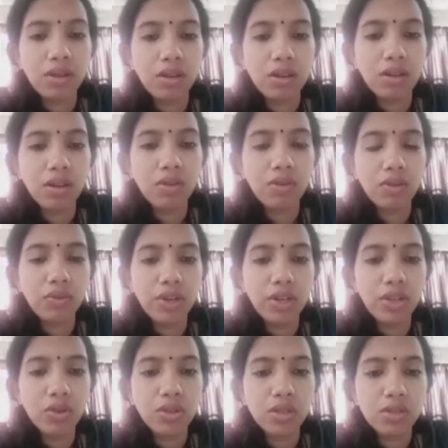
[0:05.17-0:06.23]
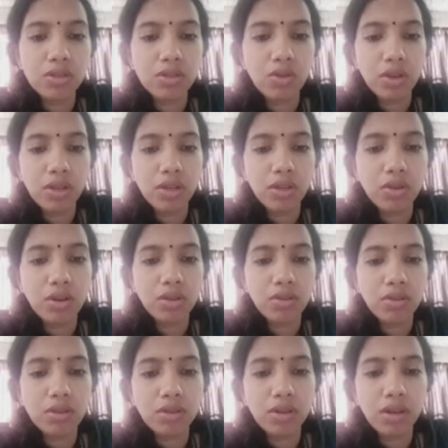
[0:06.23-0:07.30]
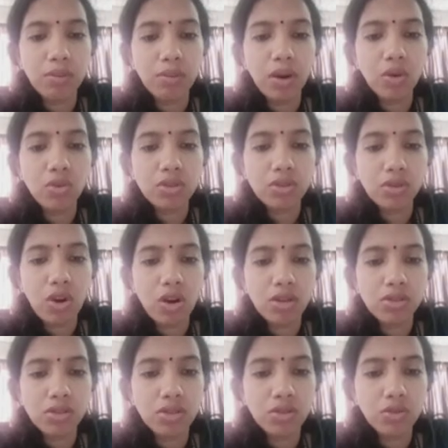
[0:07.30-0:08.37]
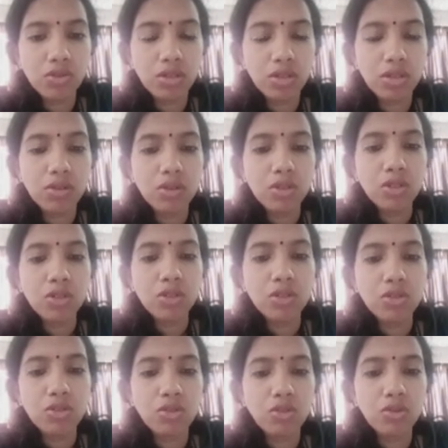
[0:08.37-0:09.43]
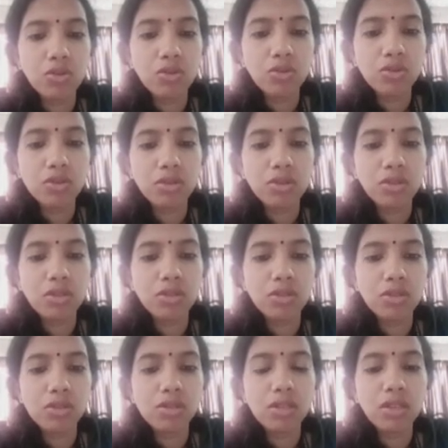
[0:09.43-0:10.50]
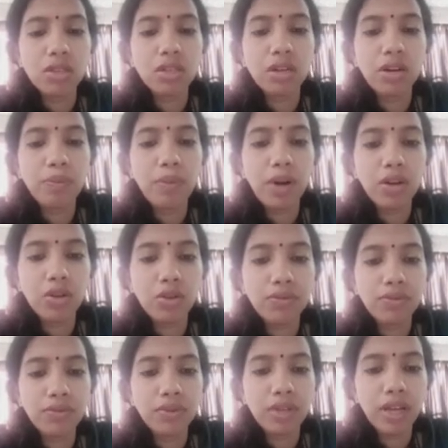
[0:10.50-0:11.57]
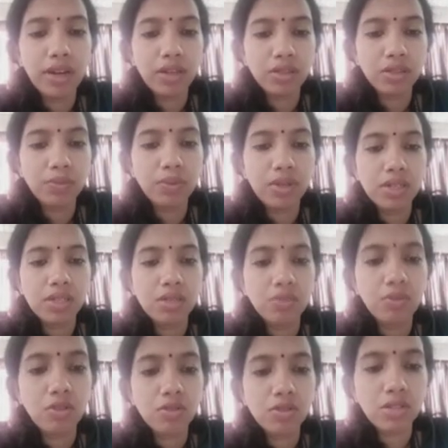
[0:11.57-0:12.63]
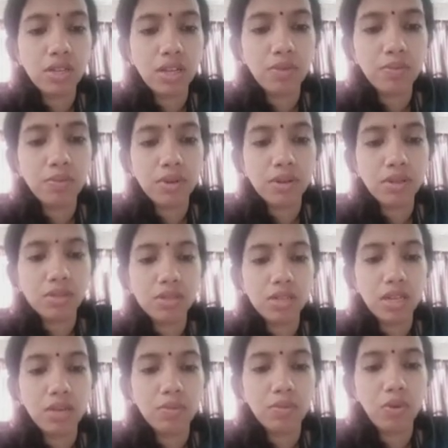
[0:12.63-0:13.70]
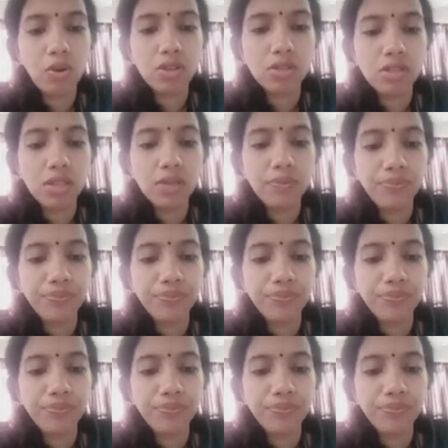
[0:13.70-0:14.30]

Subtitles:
Our video is going on about constitution. This is the third part of directive principle of state policy.